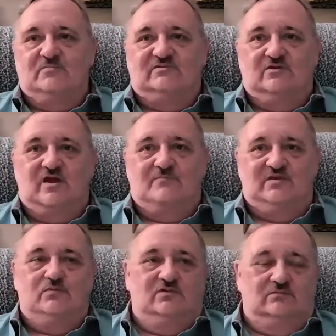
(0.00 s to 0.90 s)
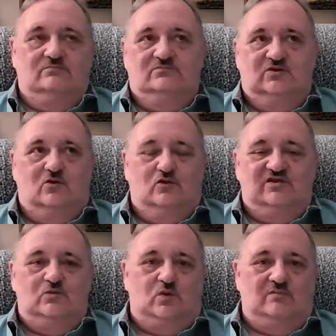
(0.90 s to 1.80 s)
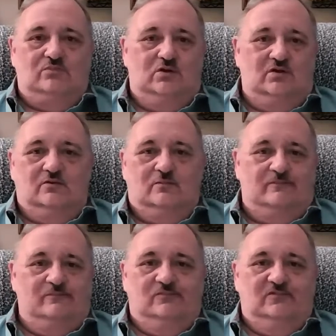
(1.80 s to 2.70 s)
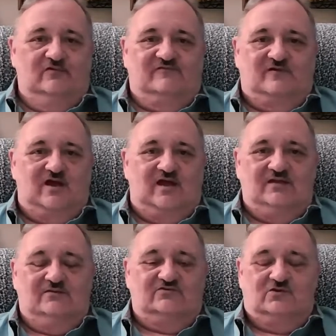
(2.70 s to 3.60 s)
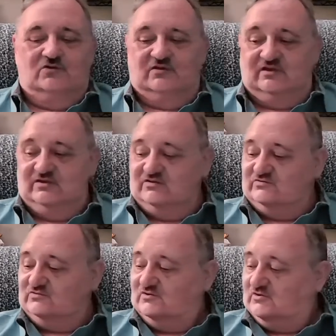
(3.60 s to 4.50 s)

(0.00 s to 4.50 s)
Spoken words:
But there are people that only eat one burger, a little fry, and a soda, I guess.